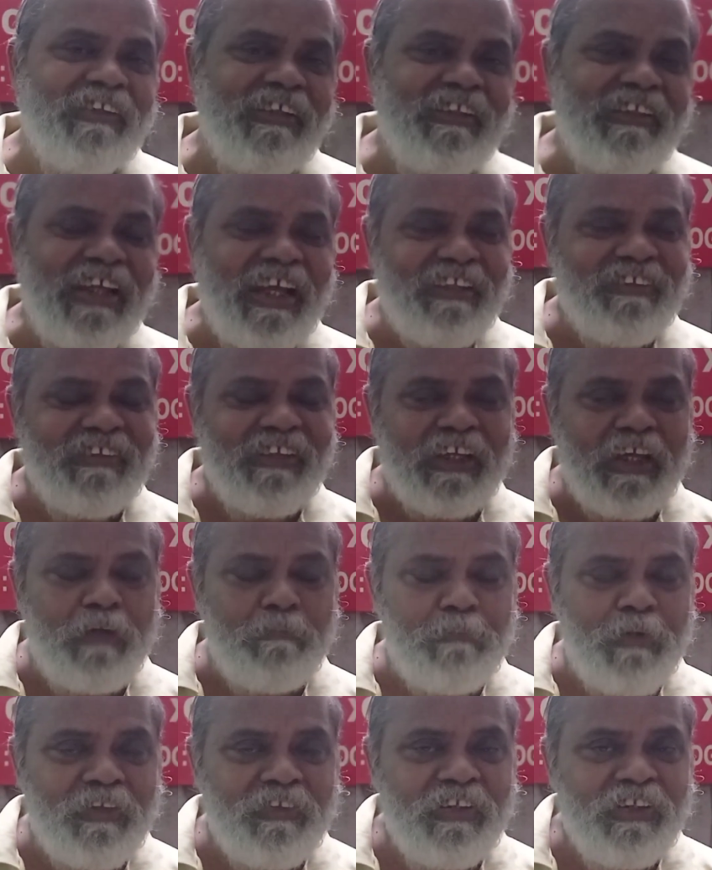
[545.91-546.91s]
It has the
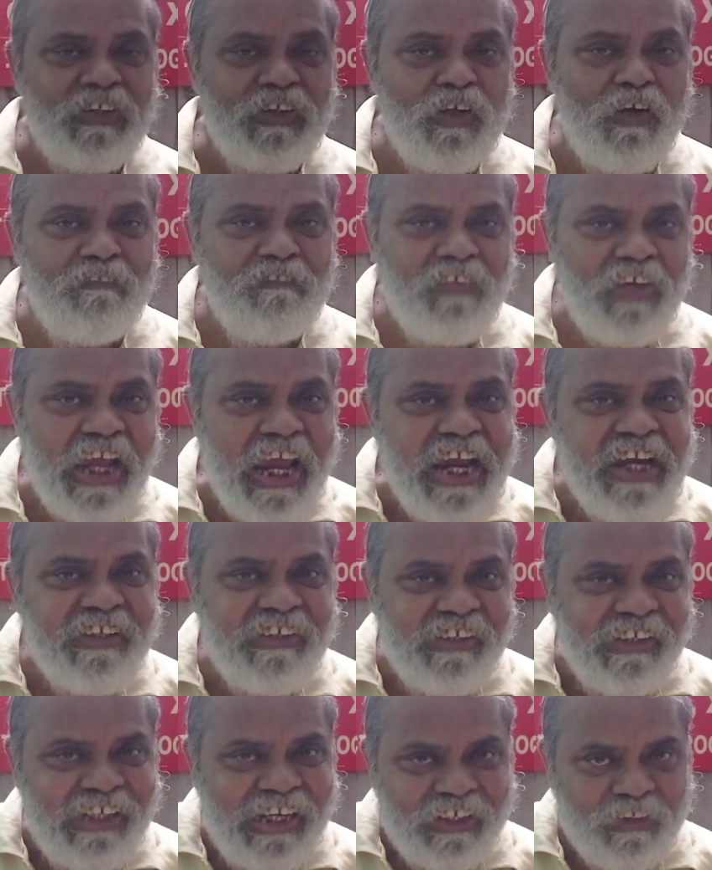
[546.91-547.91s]
capacity of 8
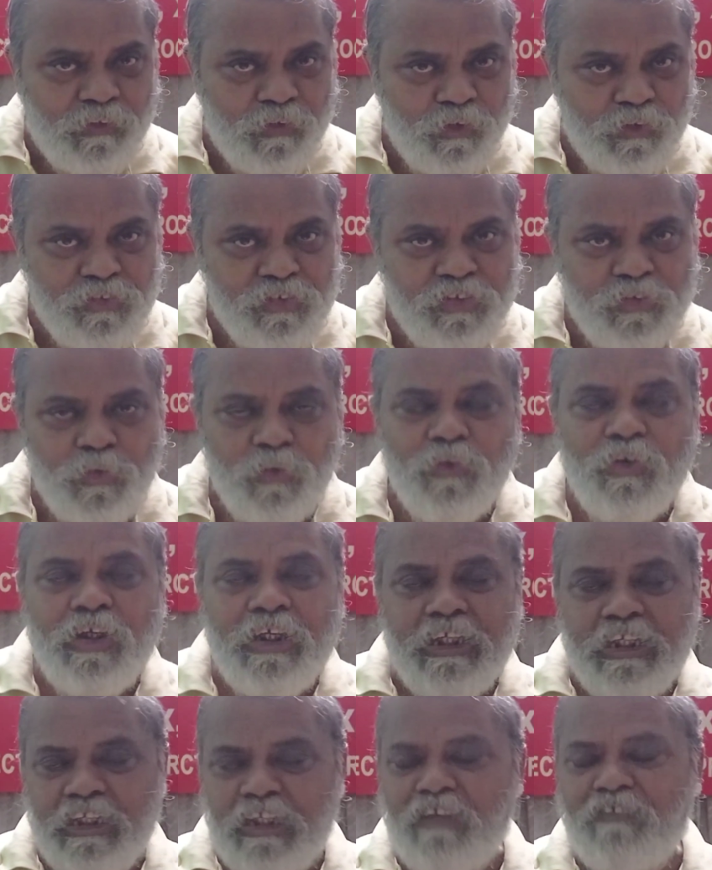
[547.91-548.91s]
electrons. So
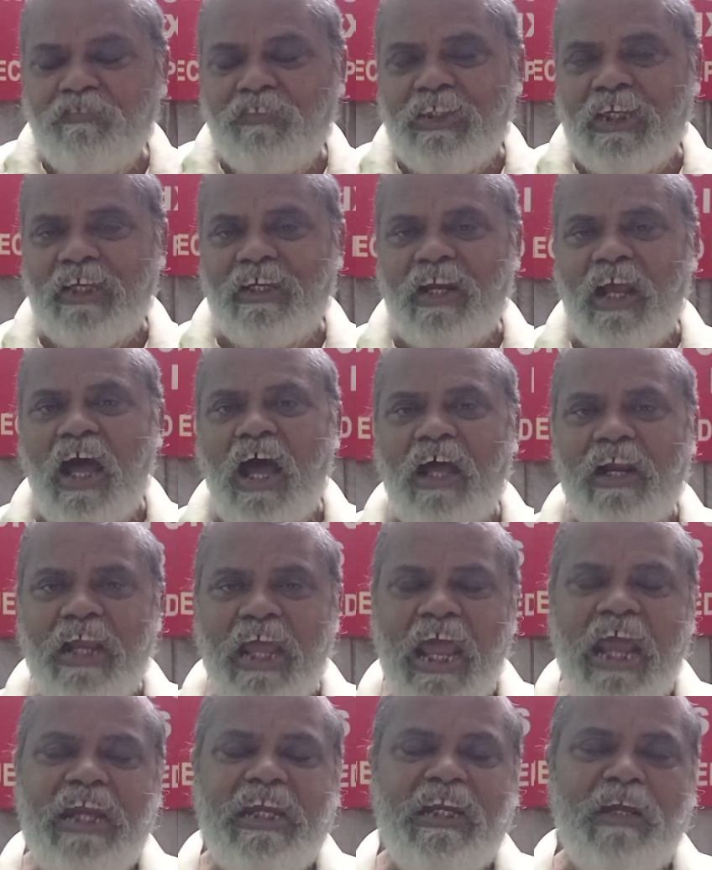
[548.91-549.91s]
if there are
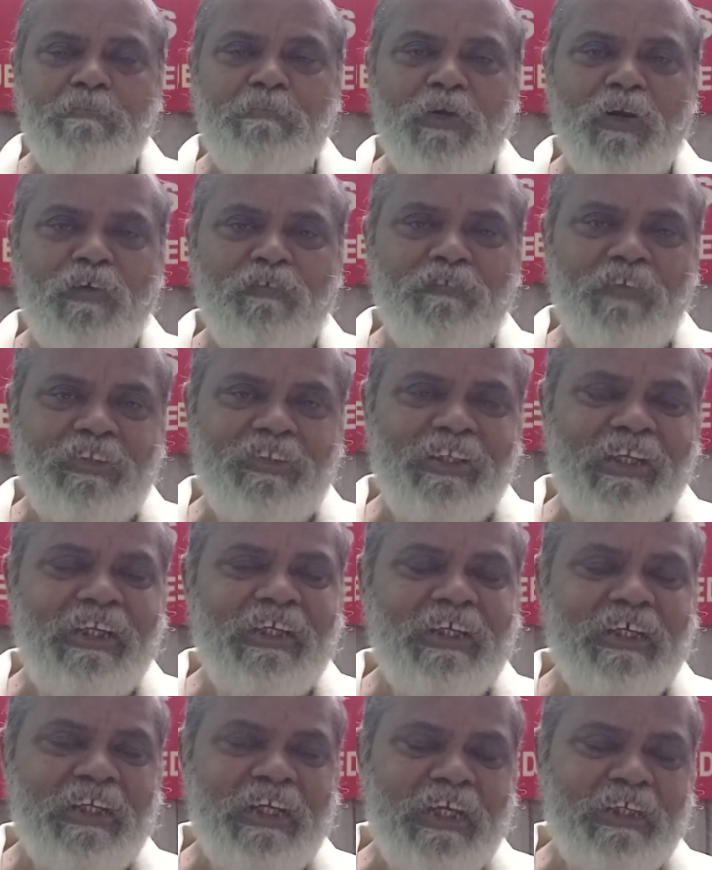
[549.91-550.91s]
n number of
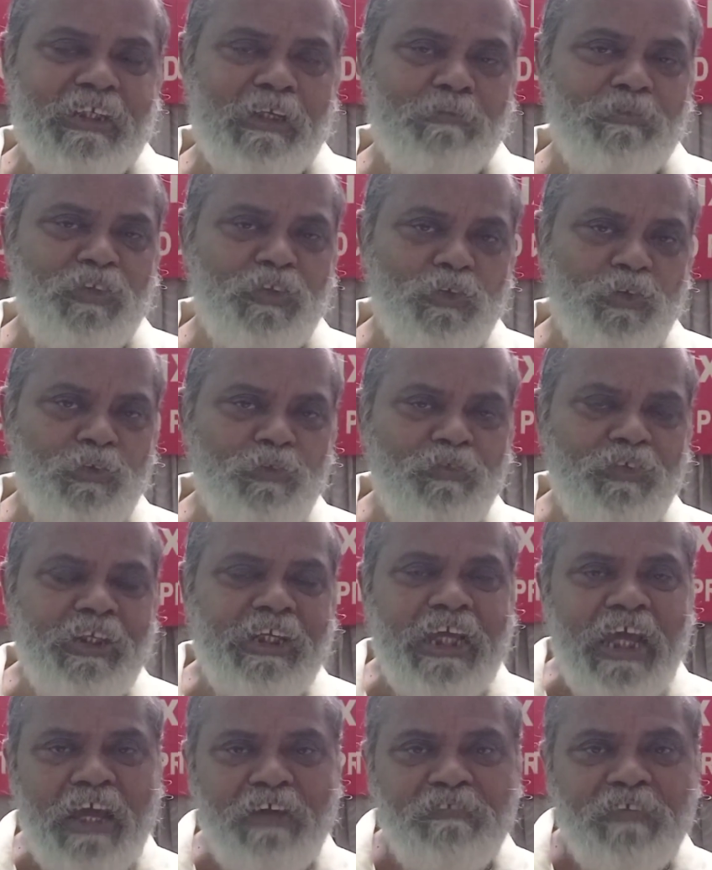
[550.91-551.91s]
silicon atoms, so
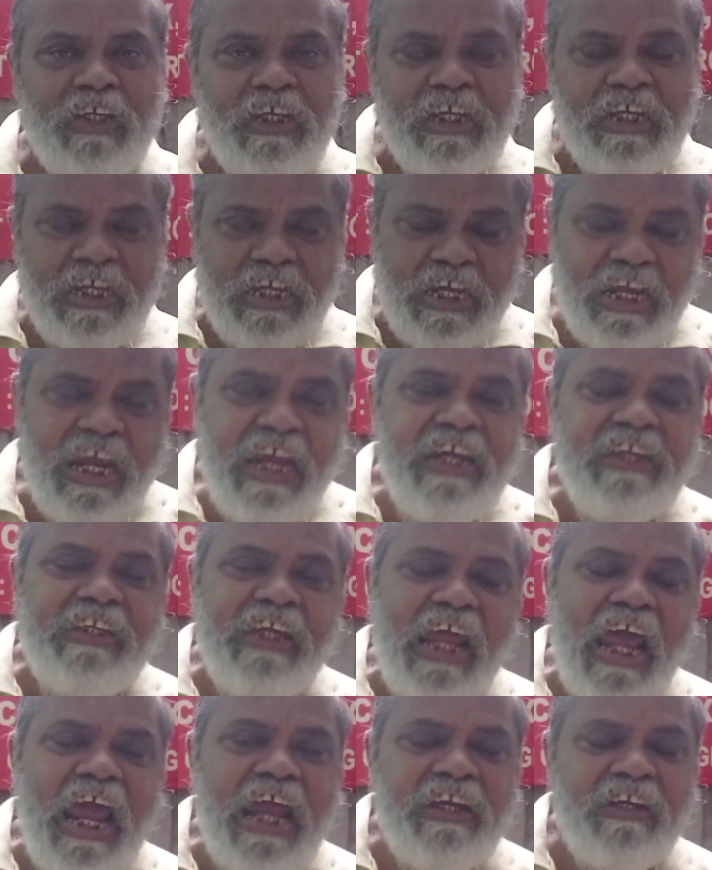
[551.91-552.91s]
we have 8
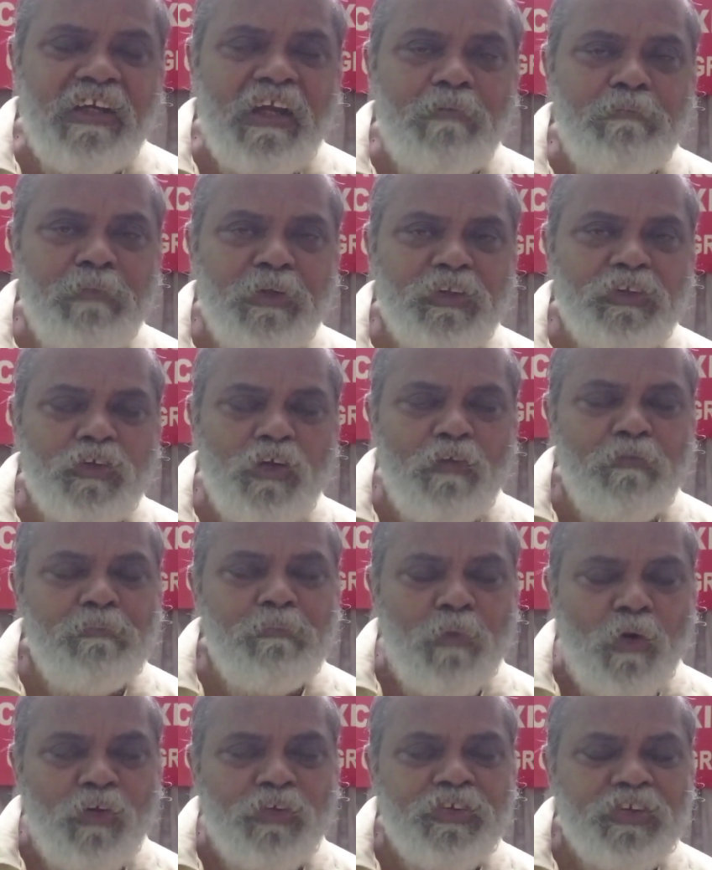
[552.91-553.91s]
n numbers of
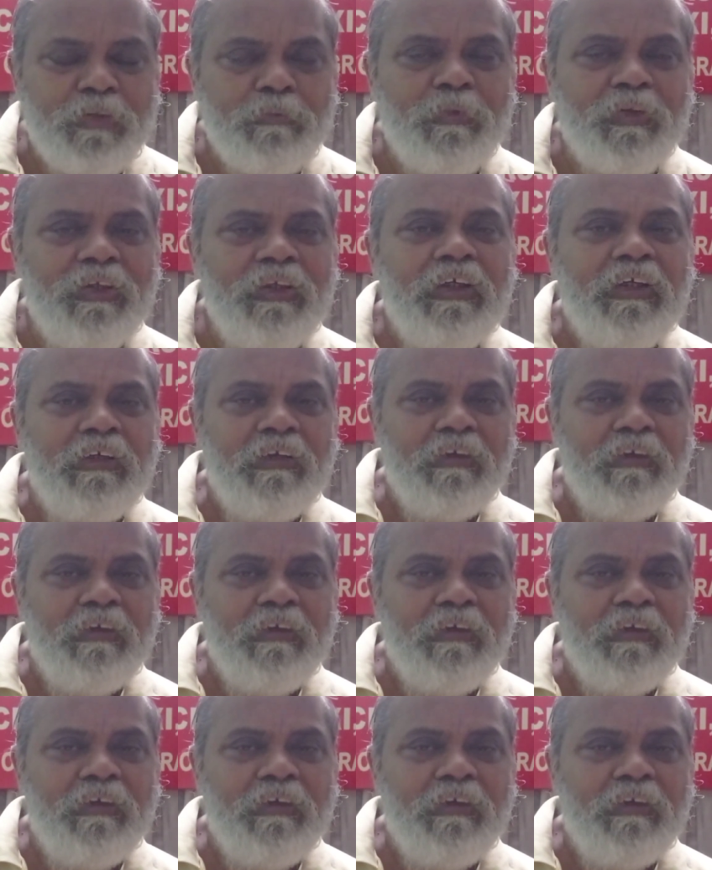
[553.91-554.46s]
possible